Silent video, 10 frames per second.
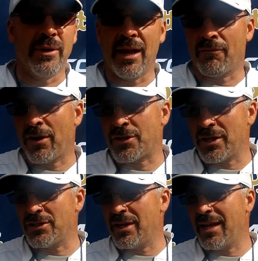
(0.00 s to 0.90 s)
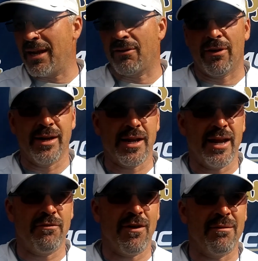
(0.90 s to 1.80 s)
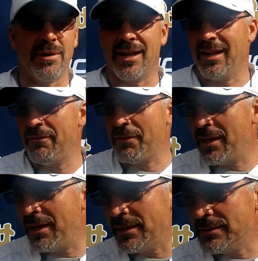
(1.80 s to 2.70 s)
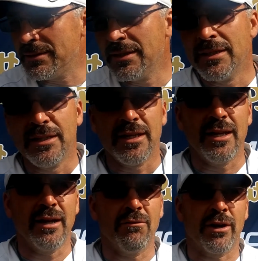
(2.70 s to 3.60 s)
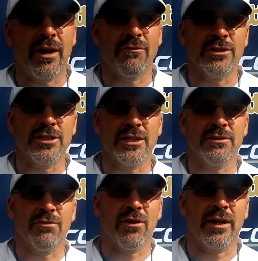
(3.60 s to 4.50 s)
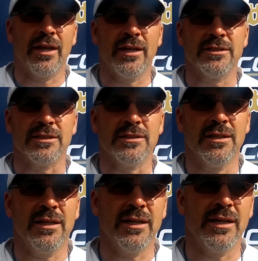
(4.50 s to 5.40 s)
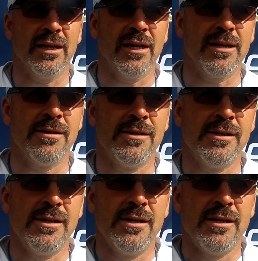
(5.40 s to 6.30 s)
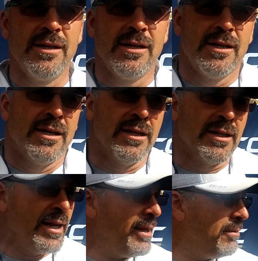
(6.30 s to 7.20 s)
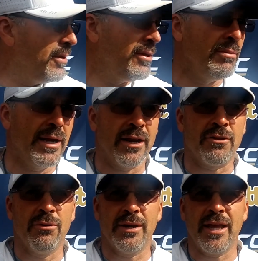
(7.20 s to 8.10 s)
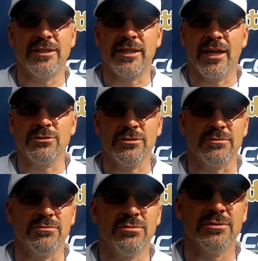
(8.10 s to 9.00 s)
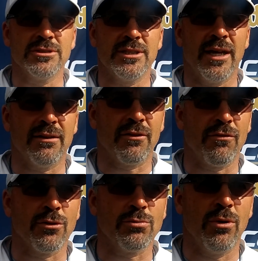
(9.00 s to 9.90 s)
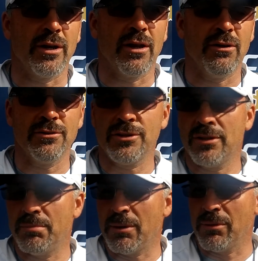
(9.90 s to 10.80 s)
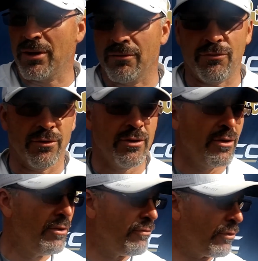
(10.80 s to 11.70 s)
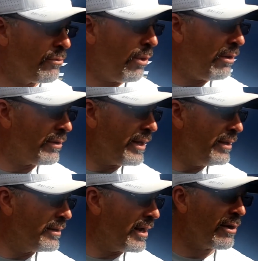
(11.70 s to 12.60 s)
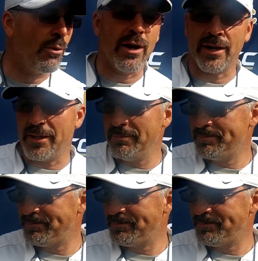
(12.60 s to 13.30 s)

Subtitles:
we got fresh yesterday, got a great 85-minute lift in and recovery session for our kids, and today we got a two-a-day scheduled, and we'll see how this first one goes. But we're looking for quality, not quantity.